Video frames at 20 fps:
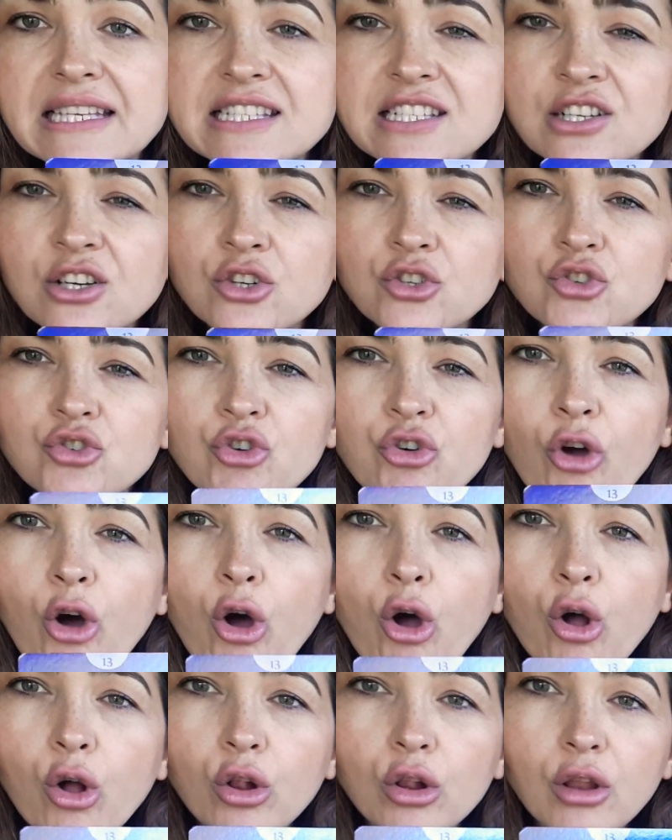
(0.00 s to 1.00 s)

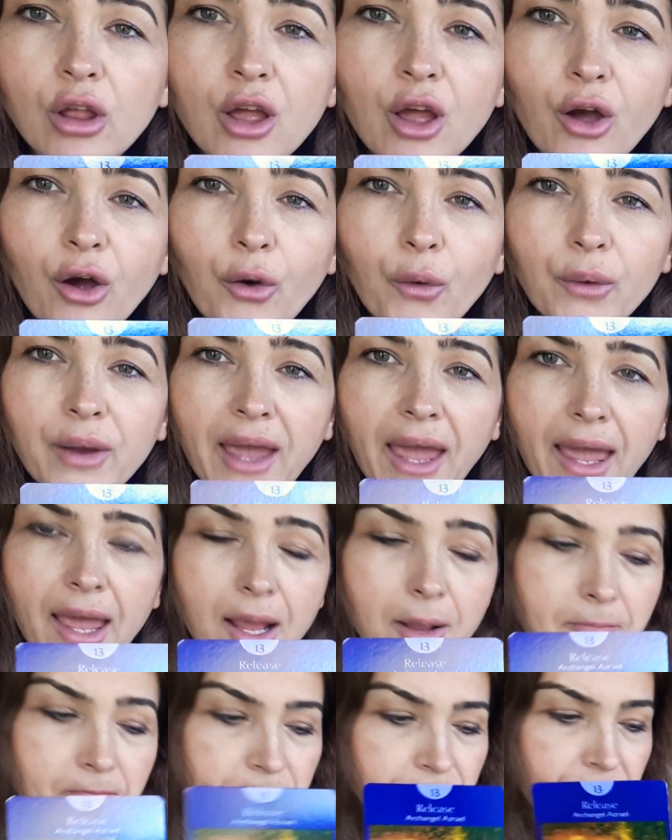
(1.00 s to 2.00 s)
control,
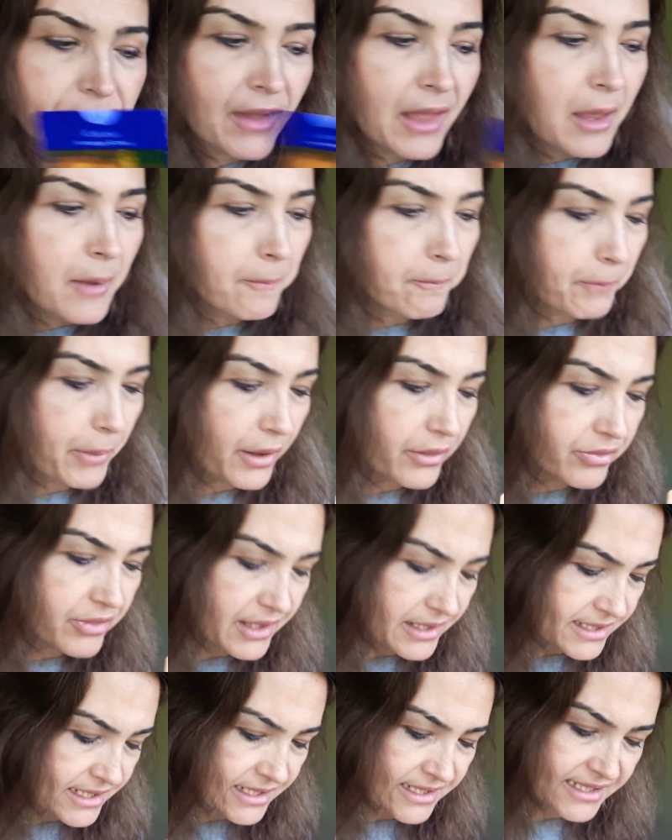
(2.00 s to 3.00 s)
okay? But
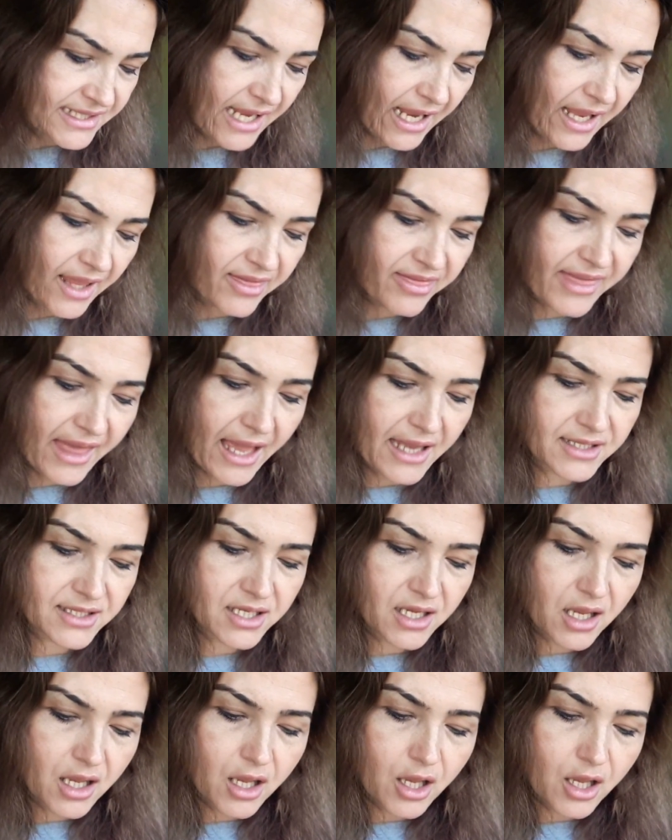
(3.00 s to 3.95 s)
this is saying that